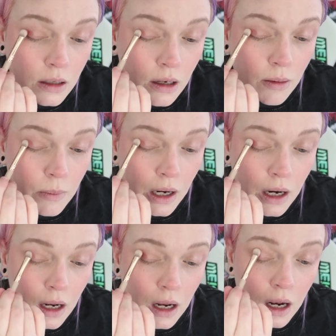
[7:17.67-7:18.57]
tap it
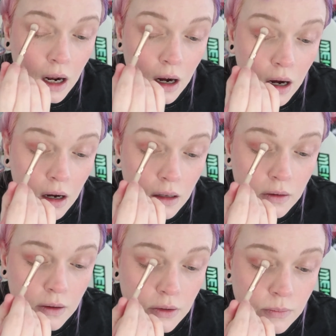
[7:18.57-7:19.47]
all
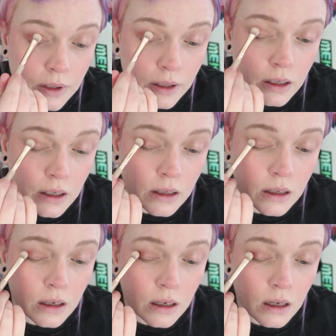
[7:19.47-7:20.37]
across my lid, I
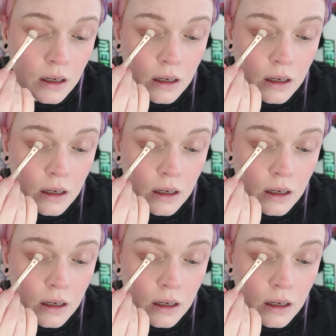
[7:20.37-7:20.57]
think.